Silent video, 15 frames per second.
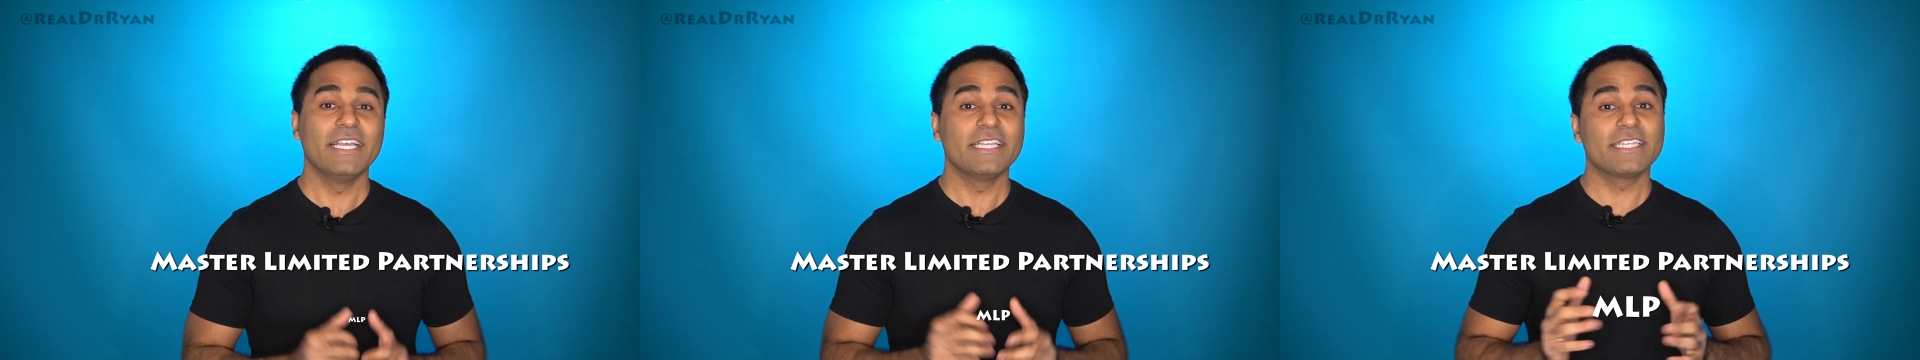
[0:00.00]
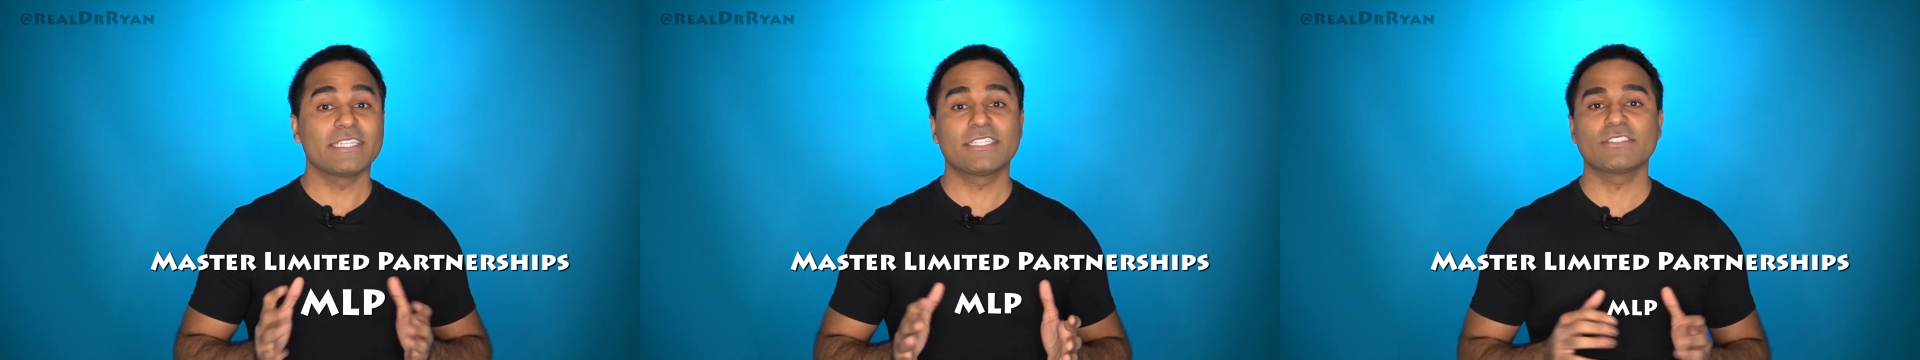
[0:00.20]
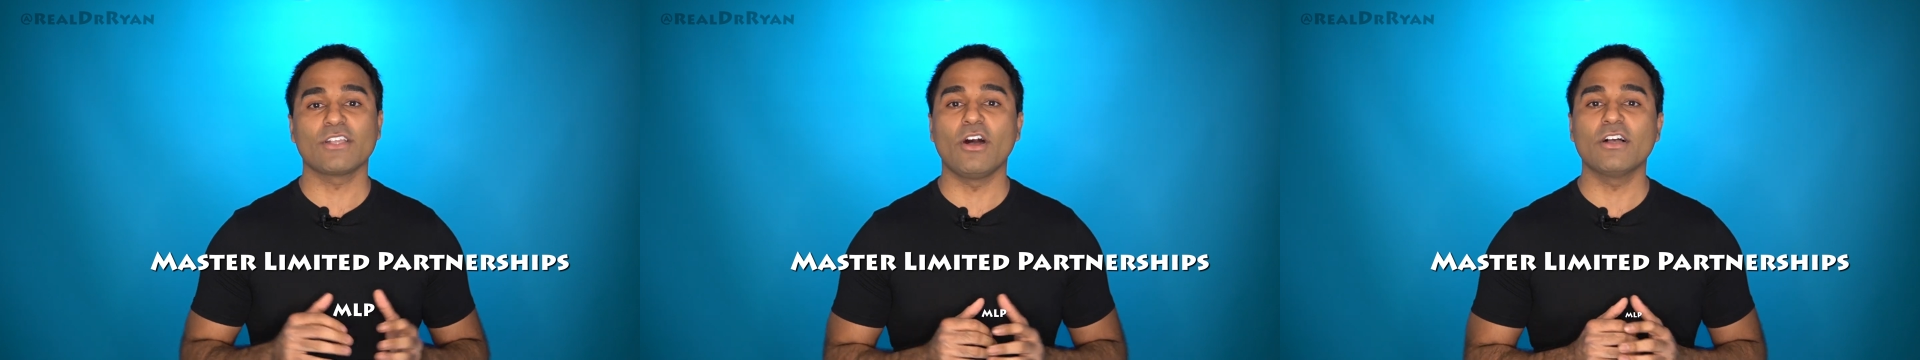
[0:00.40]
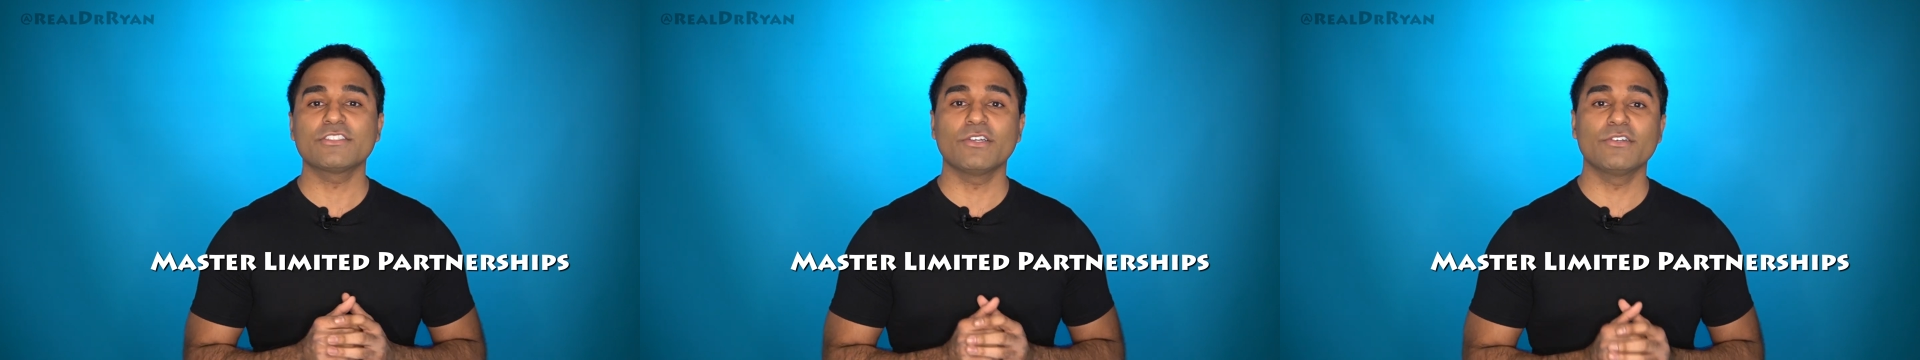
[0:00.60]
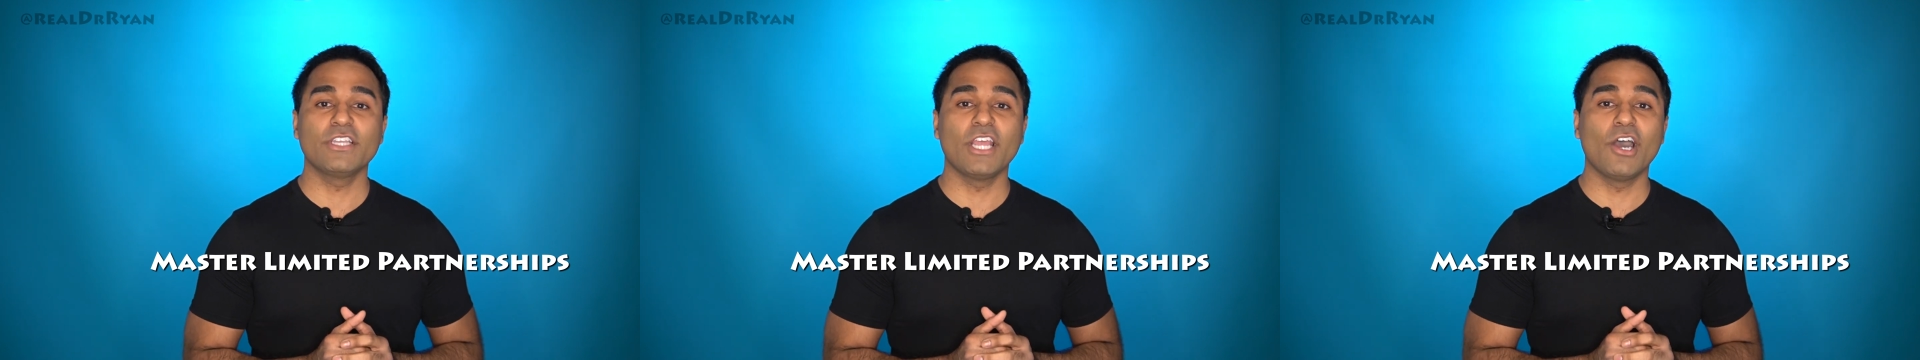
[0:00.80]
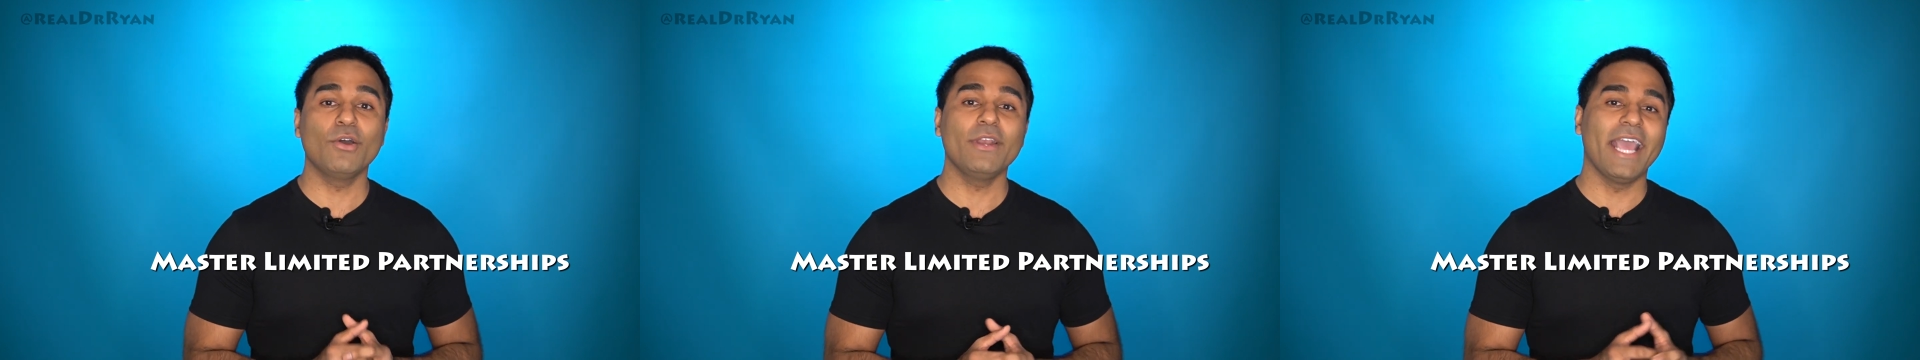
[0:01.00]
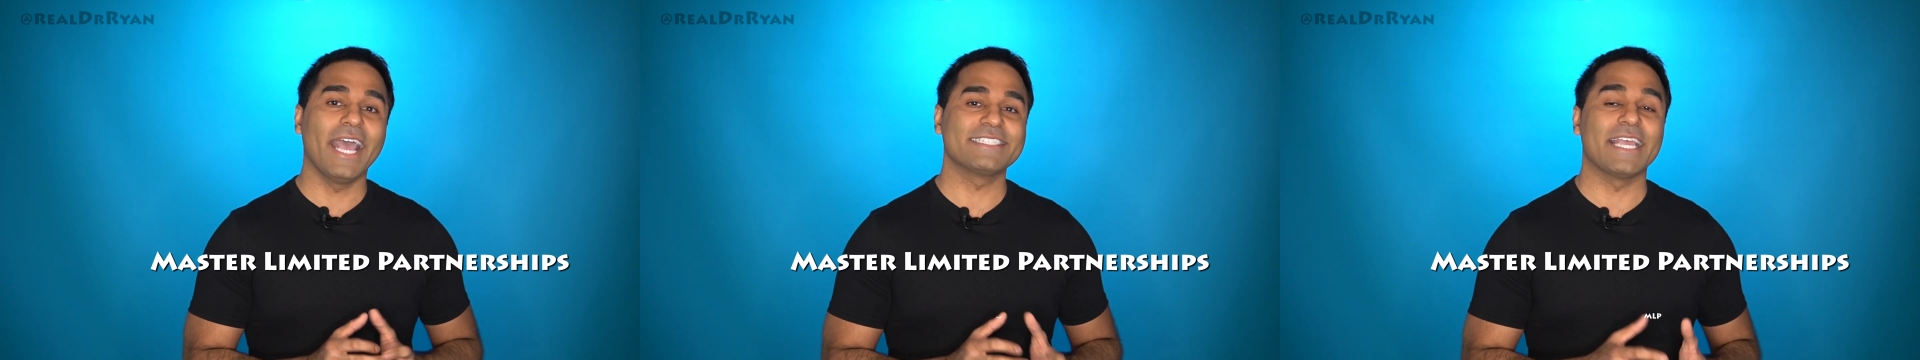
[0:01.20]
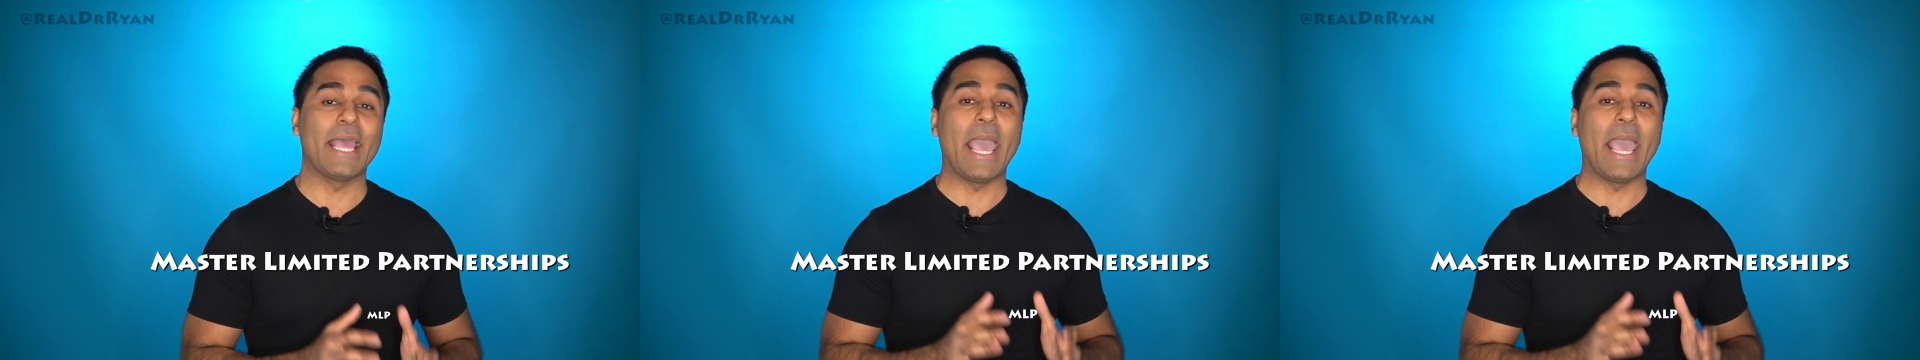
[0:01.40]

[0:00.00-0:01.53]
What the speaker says: This is also known as an